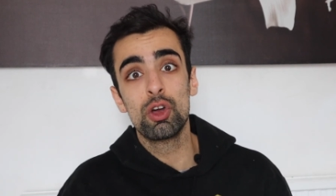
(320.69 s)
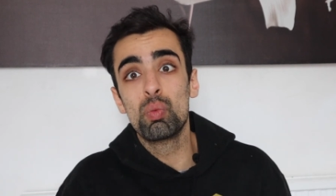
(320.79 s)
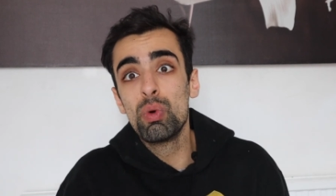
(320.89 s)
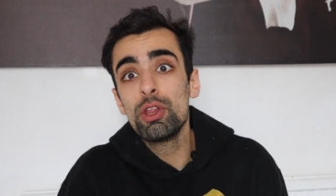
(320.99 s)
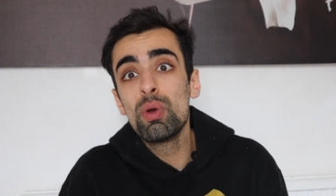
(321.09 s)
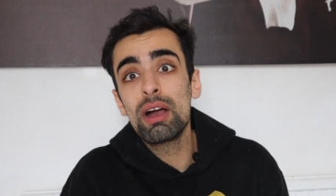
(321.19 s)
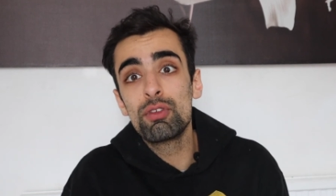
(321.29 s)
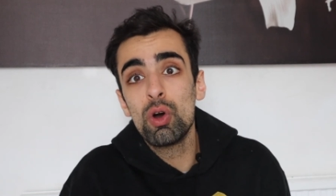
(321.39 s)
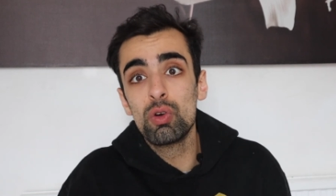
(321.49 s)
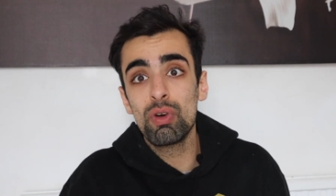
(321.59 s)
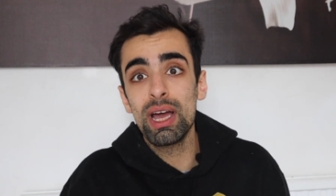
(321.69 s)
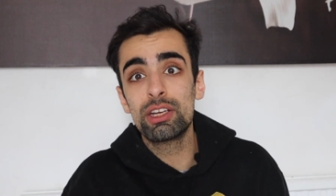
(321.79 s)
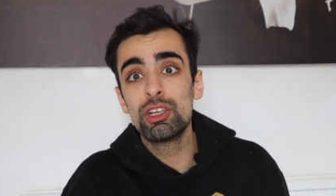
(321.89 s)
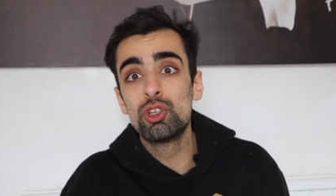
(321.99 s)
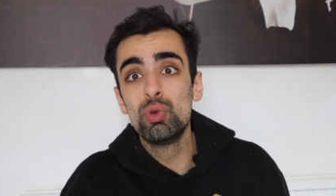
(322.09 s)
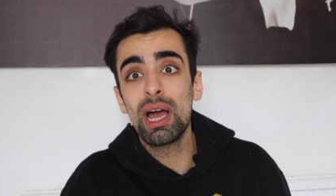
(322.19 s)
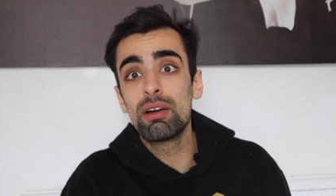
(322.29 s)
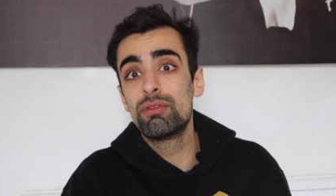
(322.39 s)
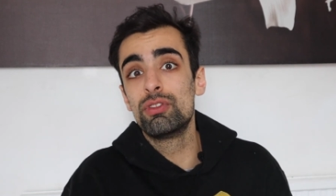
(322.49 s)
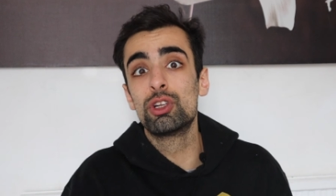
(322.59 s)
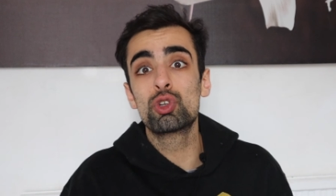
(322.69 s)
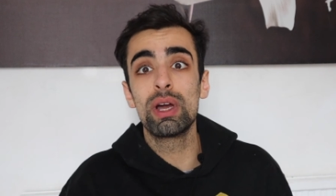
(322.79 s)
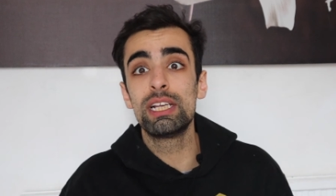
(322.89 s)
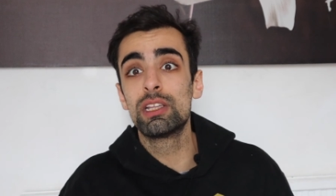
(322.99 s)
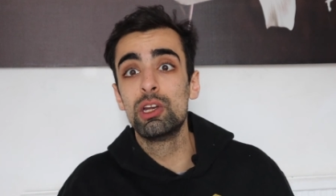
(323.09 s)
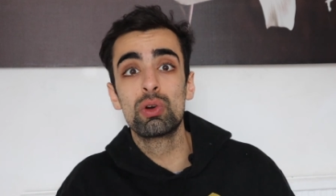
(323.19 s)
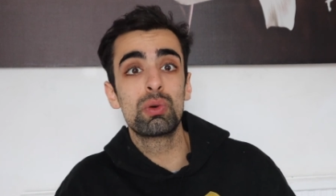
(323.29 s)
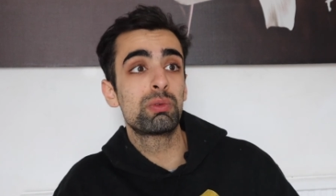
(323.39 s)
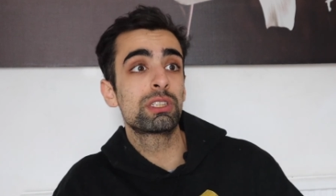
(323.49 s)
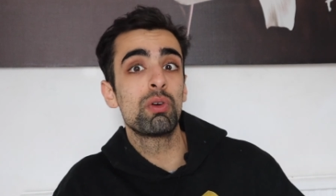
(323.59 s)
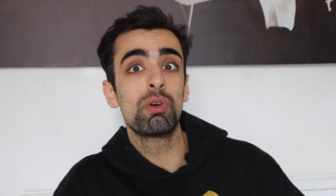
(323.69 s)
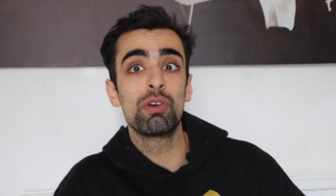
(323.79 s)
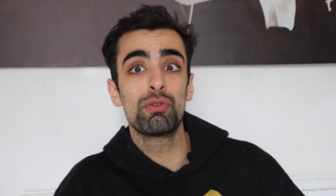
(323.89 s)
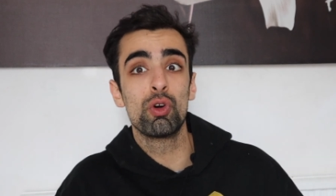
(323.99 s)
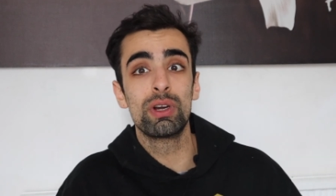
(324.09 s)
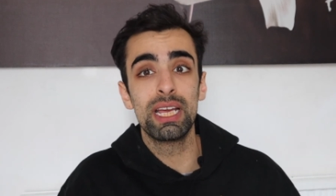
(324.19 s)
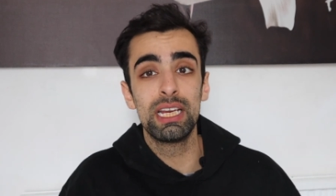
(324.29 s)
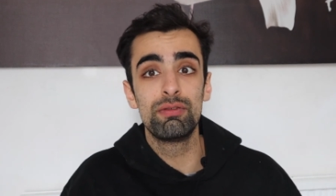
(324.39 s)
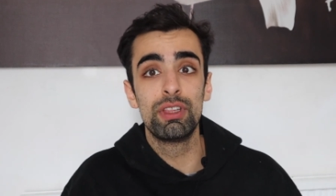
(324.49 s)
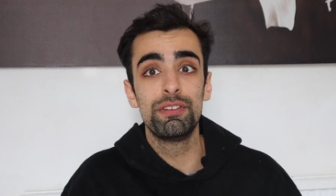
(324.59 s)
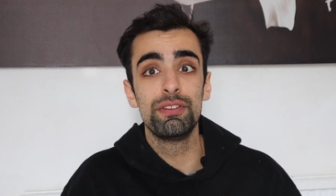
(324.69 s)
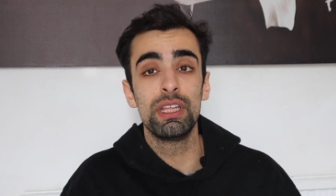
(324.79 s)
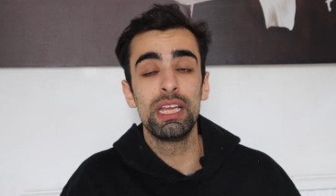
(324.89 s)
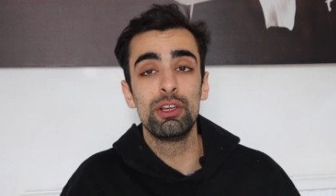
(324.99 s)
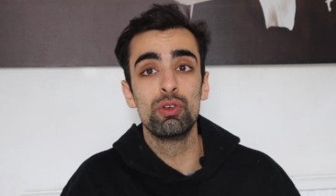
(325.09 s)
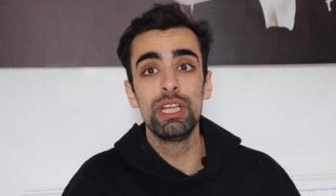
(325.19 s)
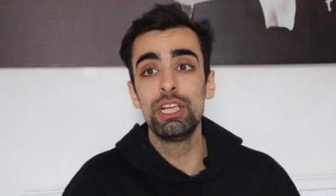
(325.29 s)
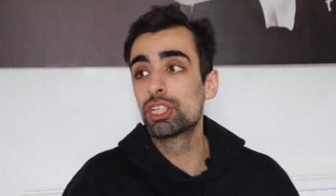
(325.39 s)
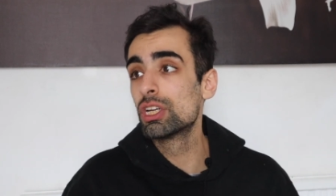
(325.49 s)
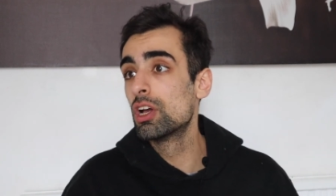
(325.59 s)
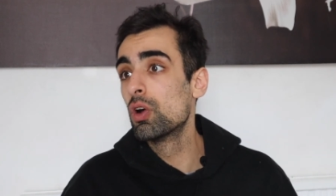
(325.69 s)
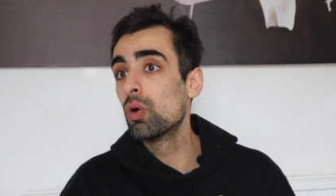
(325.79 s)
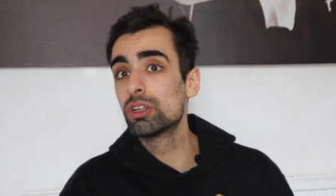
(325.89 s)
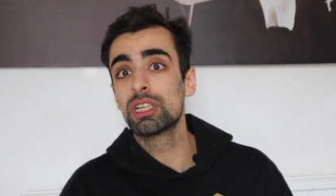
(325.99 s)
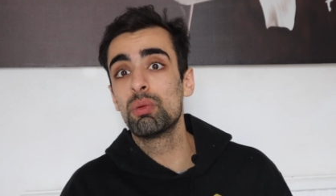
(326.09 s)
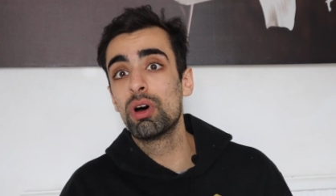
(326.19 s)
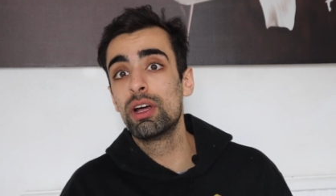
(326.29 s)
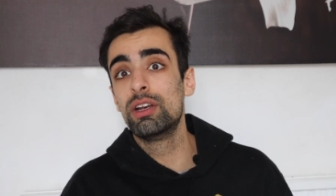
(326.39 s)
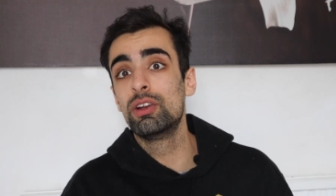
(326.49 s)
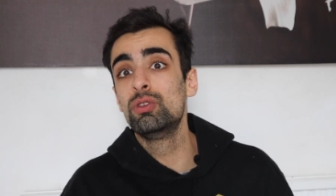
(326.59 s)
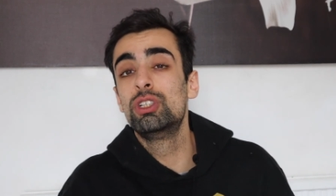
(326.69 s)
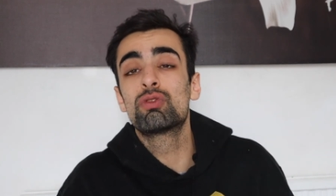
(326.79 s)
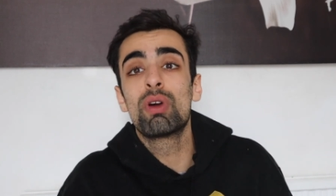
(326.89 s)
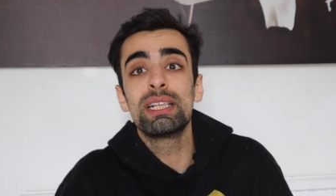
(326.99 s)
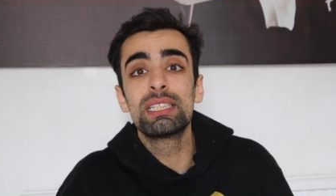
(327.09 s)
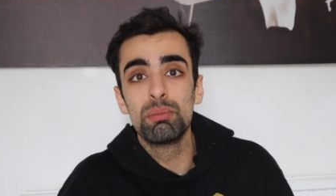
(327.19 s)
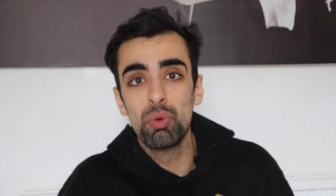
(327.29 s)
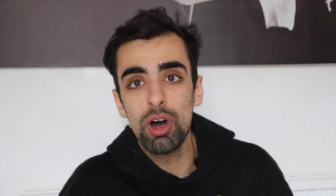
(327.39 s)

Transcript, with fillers: When you have your own writers, you have the choice to look someone authoritative in your niche or someone who just writes simple